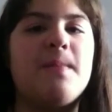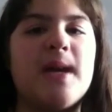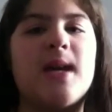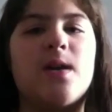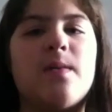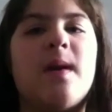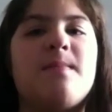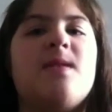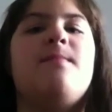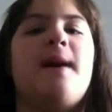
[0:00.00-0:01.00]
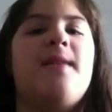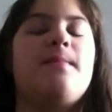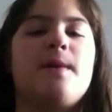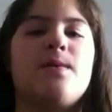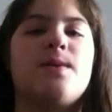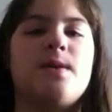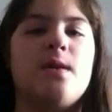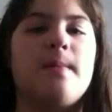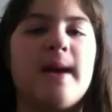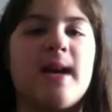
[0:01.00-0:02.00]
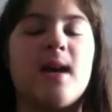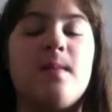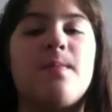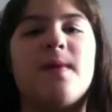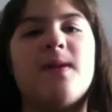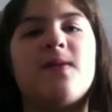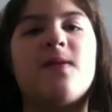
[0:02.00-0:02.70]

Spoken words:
being interrupted by the person you're breaking up with.